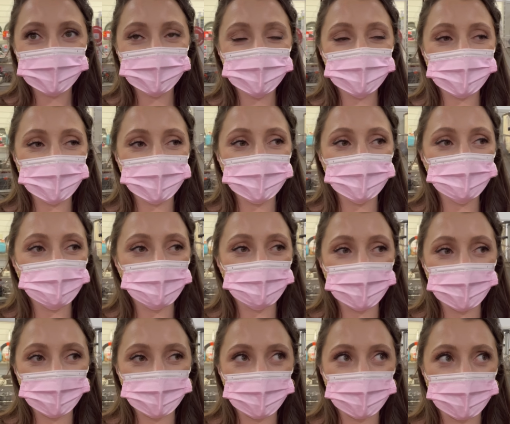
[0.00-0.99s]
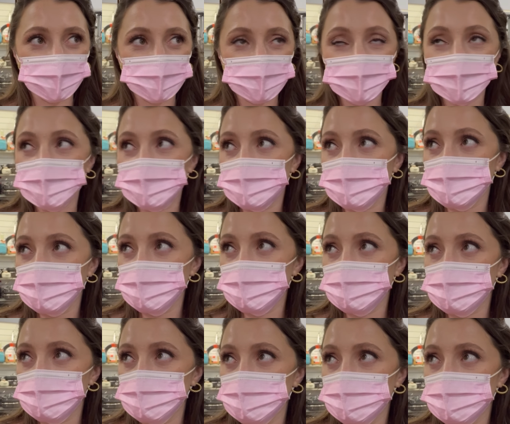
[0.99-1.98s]
He's training for a marathon in
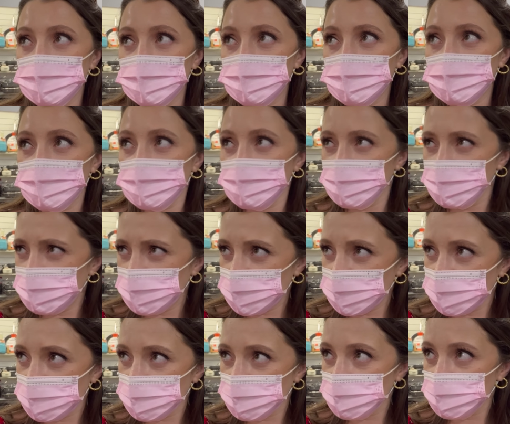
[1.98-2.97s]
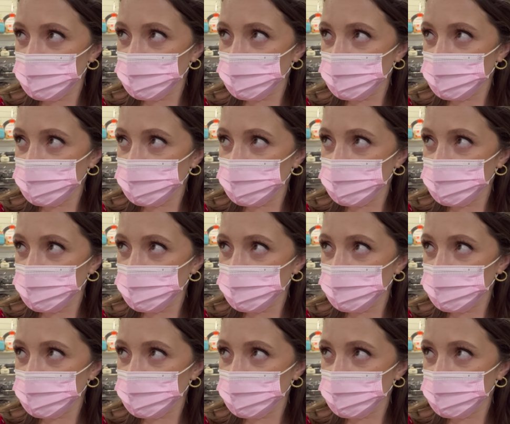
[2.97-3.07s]
a month,